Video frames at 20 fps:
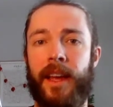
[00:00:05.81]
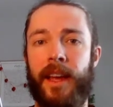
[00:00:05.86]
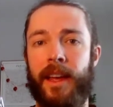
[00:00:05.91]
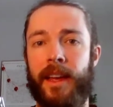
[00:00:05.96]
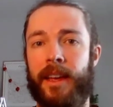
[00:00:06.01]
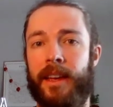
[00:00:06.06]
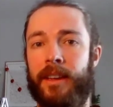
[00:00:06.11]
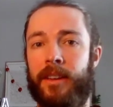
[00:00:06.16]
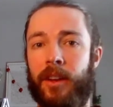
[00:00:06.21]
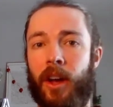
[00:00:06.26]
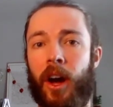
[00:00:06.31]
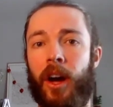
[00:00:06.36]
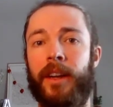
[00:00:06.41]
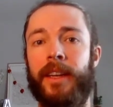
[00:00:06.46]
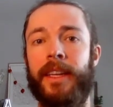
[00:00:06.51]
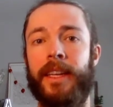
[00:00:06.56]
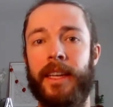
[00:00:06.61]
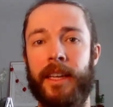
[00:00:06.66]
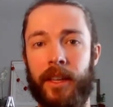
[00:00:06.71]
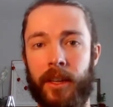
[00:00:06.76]
a
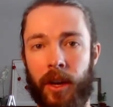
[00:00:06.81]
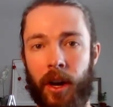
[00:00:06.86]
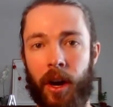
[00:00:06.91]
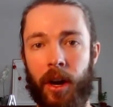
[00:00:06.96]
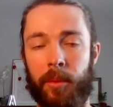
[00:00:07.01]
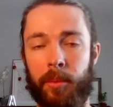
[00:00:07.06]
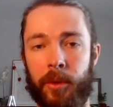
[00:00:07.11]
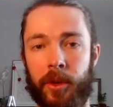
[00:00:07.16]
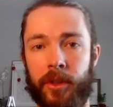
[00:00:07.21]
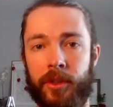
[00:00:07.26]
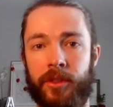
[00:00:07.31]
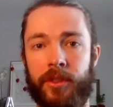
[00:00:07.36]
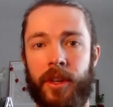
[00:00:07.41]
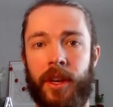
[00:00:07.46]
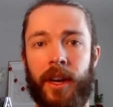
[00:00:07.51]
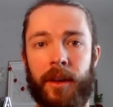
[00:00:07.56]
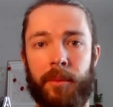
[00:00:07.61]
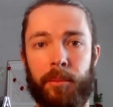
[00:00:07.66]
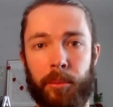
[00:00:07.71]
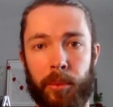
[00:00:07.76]
non-e-commerce
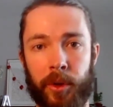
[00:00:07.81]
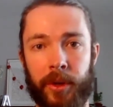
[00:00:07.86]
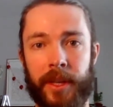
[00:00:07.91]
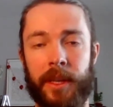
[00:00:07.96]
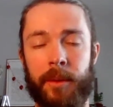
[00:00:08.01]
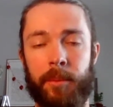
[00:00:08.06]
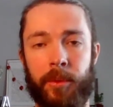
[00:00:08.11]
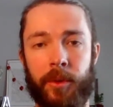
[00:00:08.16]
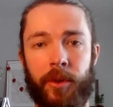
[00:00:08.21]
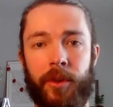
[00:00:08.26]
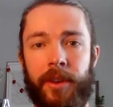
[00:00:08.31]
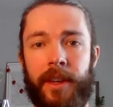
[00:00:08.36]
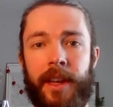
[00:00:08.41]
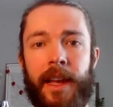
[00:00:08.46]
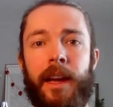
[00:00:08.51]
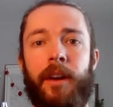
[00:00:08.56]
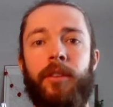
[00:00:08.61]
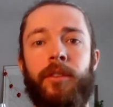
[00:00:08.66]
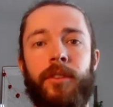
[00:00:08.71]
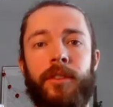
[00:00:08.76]
bookkeeper or
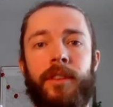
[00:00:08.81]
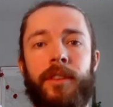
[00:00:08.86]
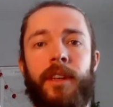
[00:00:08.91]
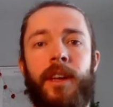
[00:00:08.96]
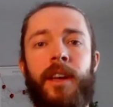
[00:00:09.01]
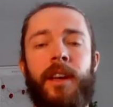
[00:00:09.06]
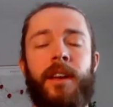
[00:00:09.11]
accountant